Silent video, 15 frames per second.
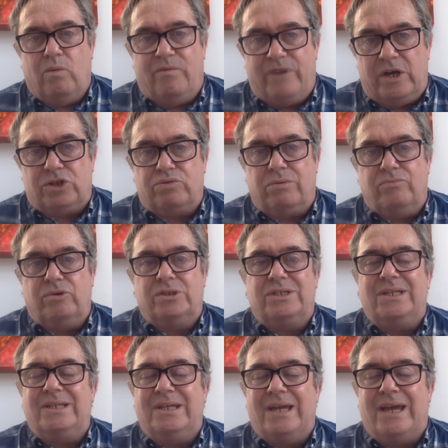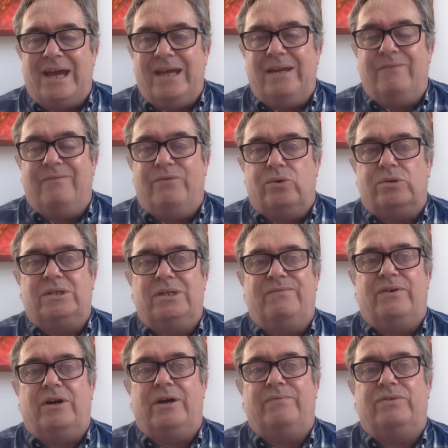First one runs in the
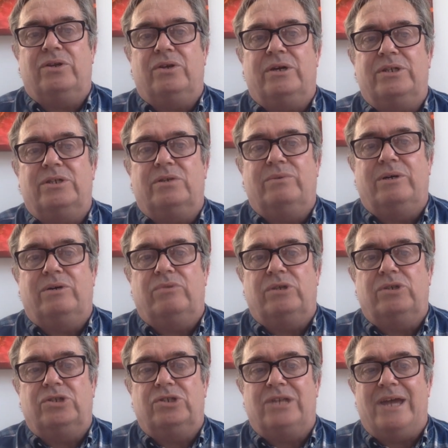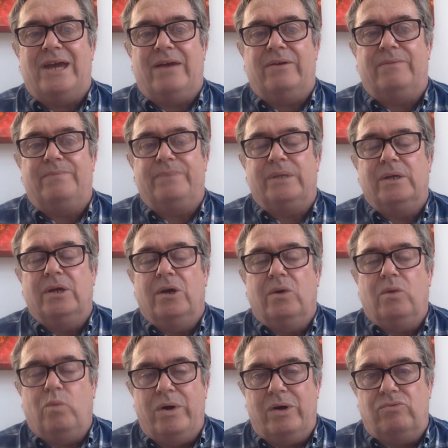8.45 tonight at Will Rogers Downs.
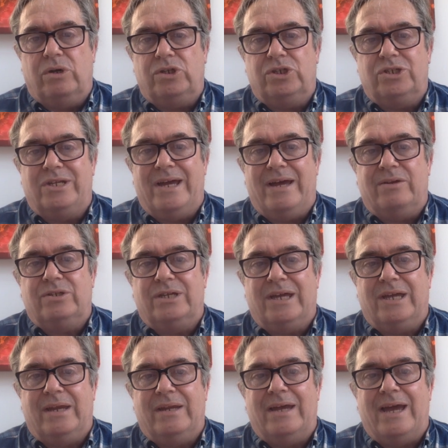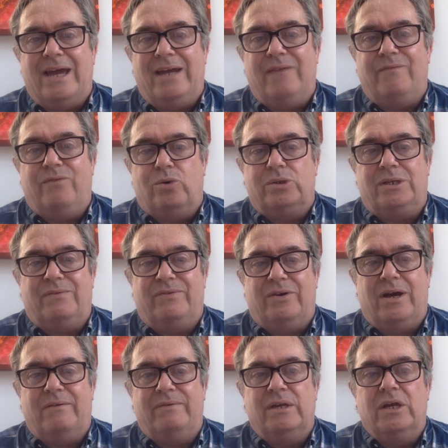Will Rogers Downs again,
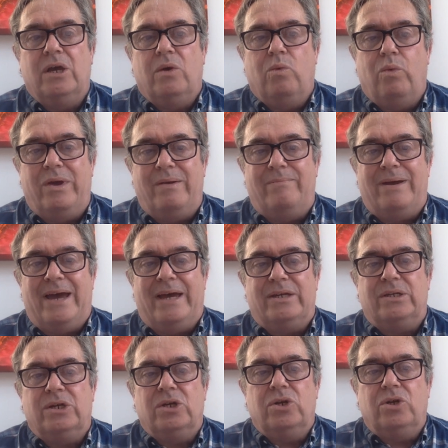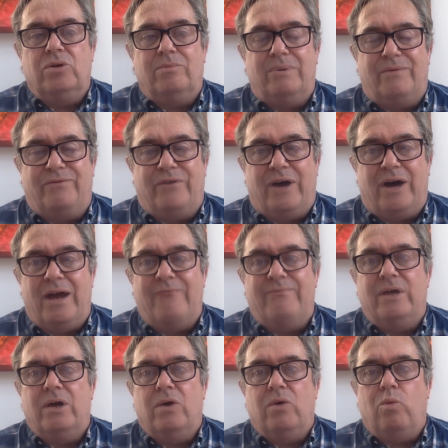8.45. Win bet, number
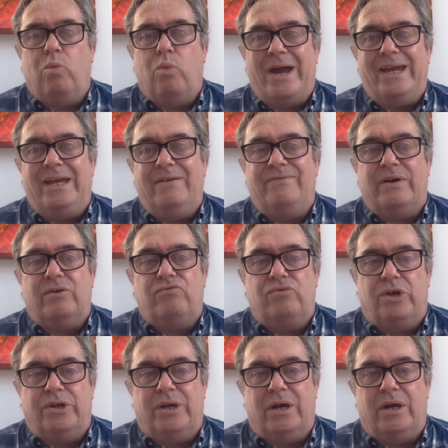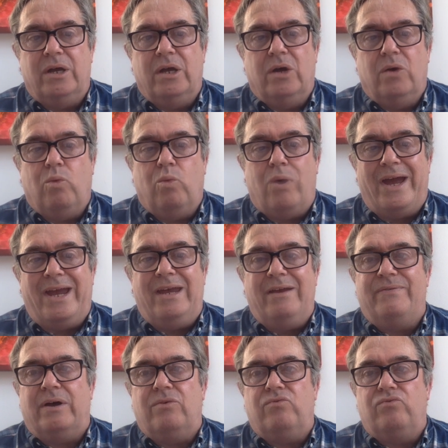5, Wave Runner.
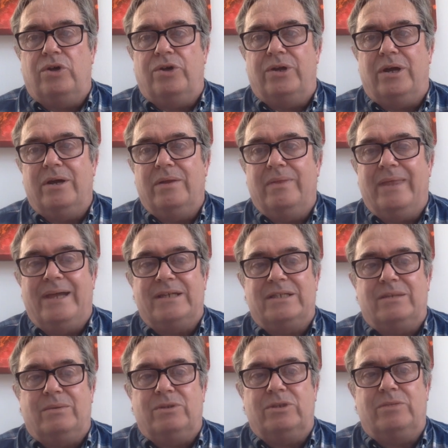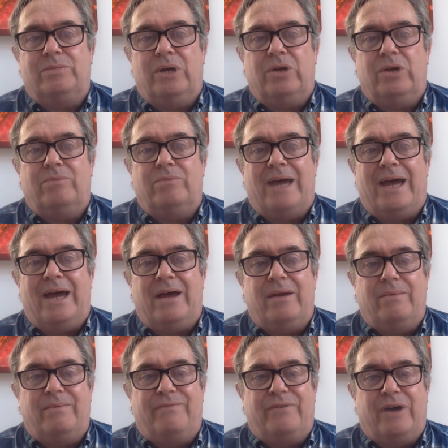Wave Runner. That's the one to be on,
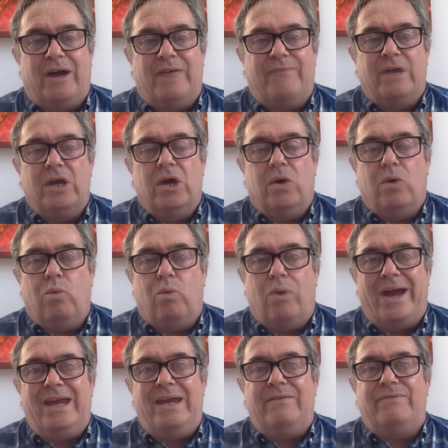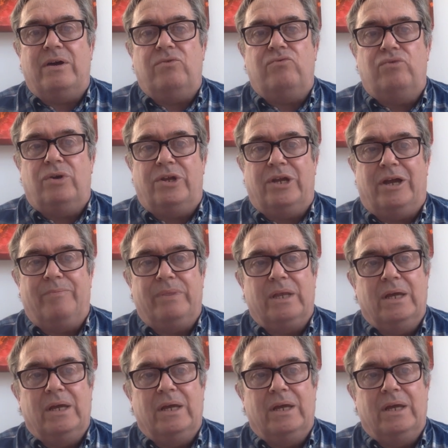number 5, Wave Runner.